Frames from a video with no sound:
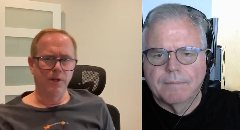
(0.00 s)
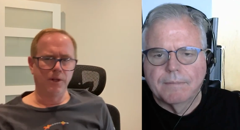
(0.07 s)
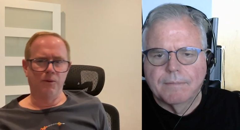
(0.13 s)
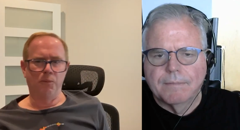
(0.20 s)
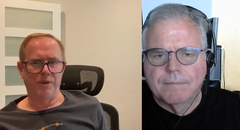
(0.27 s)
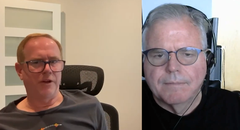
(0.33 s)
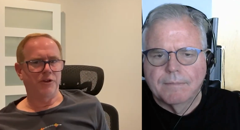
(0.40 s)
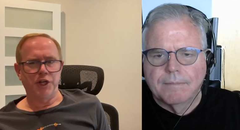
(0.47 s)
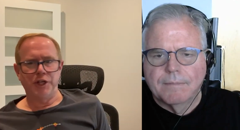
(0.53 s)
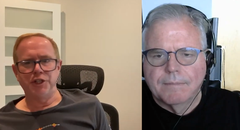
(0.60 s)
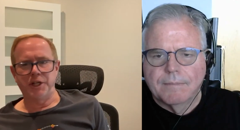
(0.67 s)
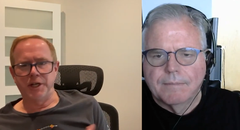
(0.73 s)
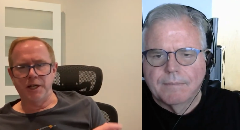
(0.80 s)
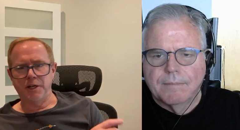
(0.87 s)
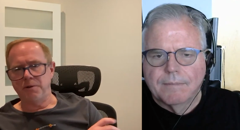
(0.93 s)
Speaker 1: without changing
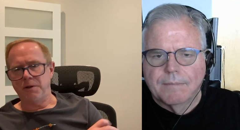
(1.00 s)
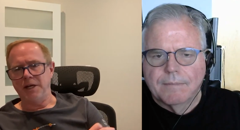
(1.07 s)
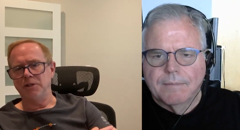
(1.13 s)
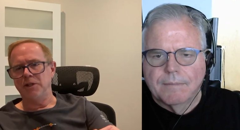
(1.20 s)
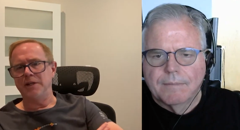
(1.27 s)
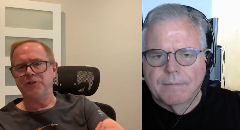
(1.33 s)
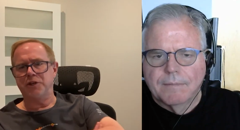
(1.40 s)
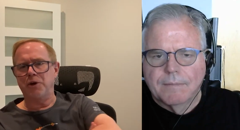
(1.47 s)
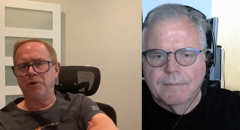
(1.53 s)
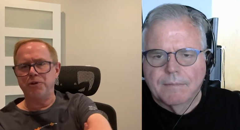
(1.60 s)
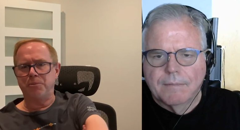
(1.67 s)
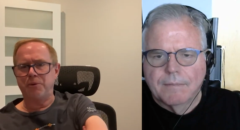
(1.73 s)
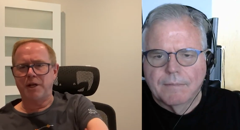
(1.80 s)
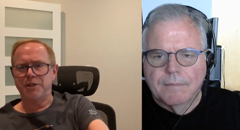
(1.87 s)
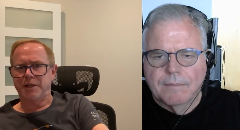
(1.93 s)
any, any lines of code in your
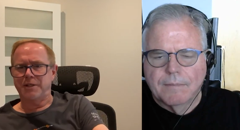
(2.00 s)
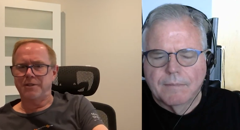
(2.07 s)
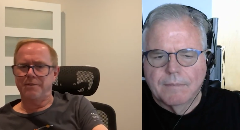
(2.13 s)
project.